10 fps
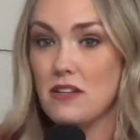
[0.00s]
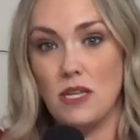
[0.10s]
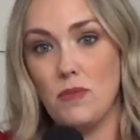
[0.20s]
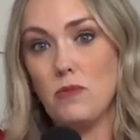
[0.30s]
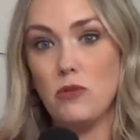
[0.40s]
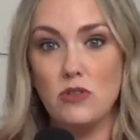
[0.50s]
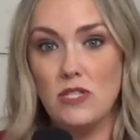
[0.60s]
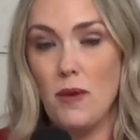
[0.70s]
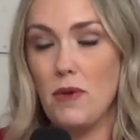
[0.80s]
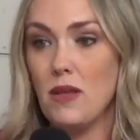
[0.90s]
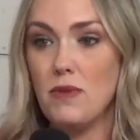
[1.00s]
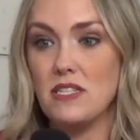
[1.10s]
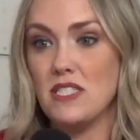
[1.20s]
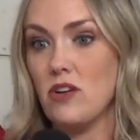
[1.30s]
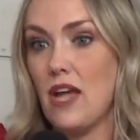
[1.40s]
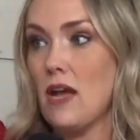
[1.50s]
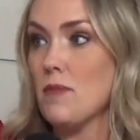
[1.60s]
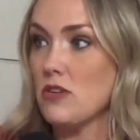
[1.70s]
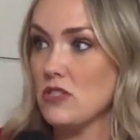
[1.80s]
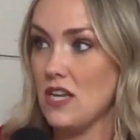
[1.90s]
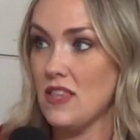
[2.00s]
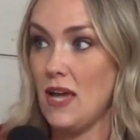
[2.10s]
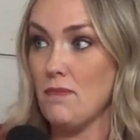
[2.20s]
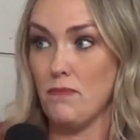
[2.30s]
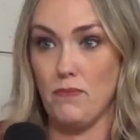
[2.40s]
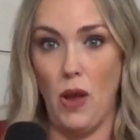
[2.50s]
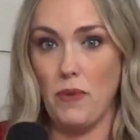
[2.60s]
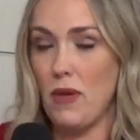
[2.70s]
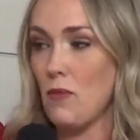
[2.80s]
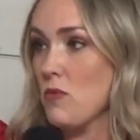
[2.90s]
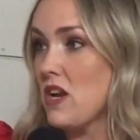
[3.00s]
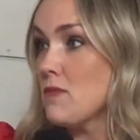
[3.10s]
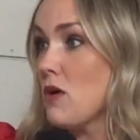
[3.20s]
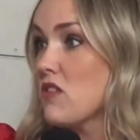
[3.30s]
Some people use that money because they're gamers and they probably make more money than both